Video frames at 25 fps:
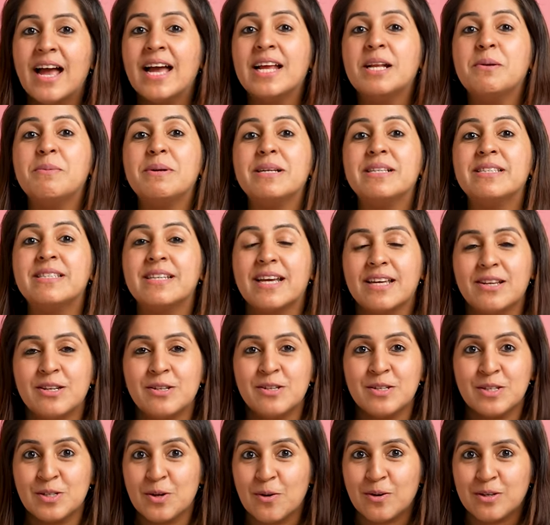and I'm excited
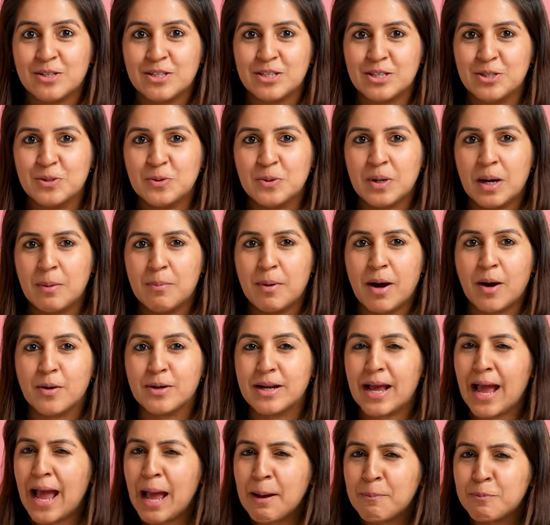to talk to you
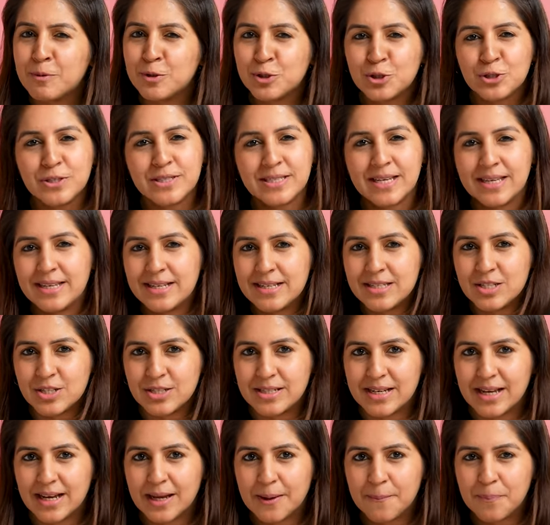about aperture settings
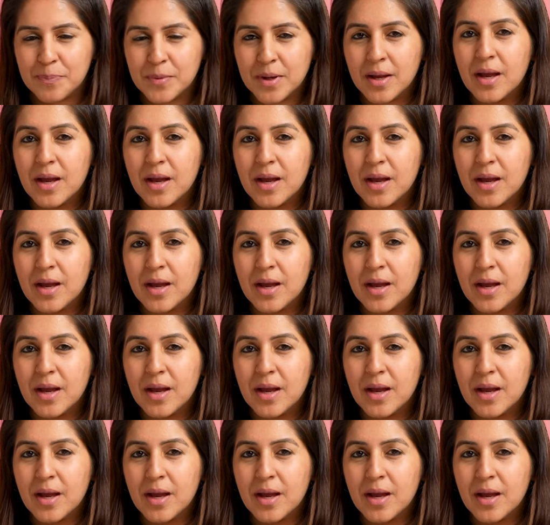today.